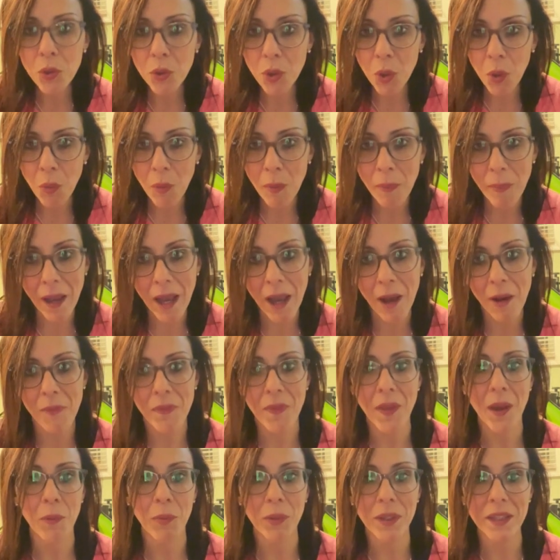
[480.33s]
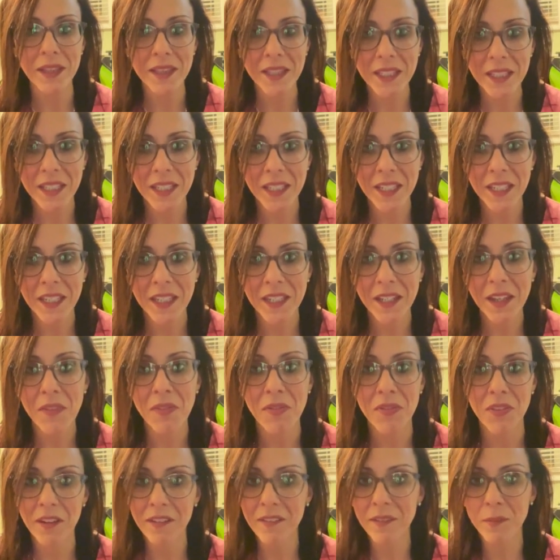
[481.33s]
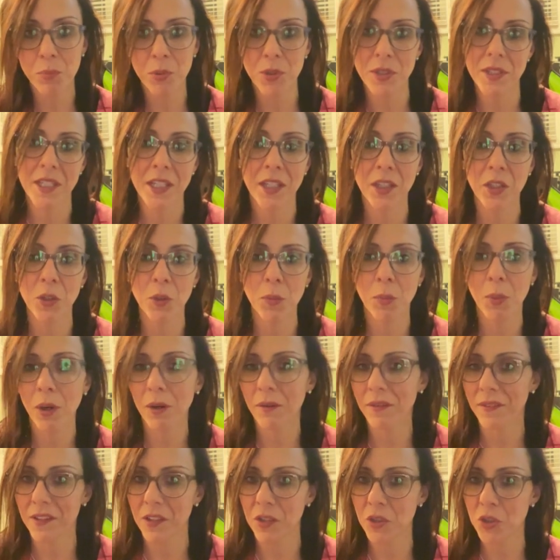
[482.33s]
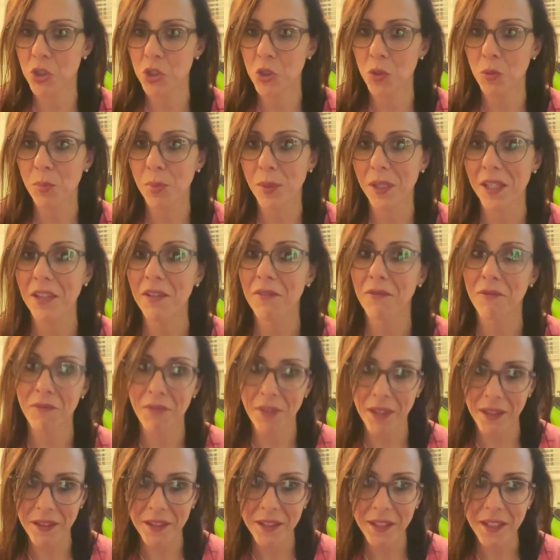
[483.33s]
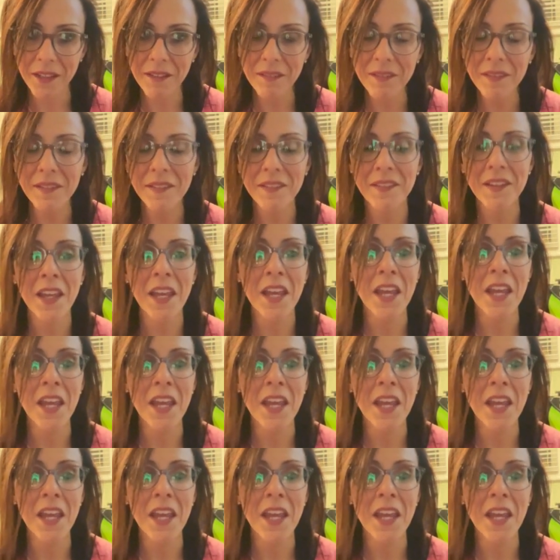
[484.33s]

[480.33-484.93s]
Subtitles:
know about that would lead this particular person to be villainous.